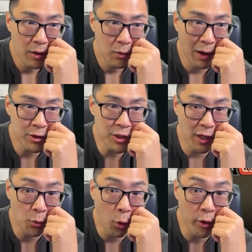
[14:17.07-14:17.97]
Wow,
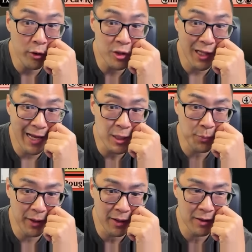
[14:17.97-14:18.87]
Sun Warrior's last
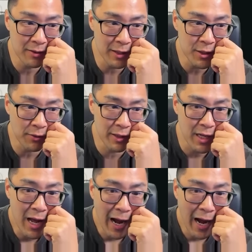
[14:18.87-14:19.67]
pick. That's crazy.